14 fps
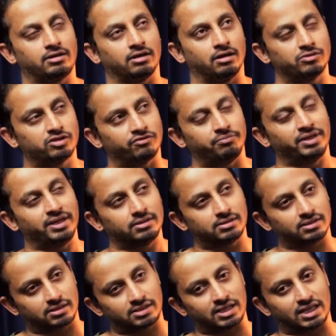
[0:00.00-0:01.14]
terms of being
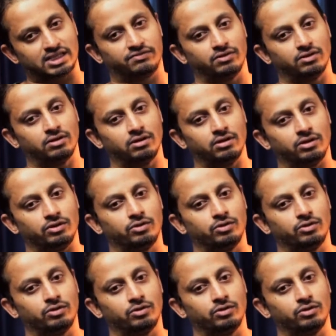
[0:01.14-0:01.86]
successful,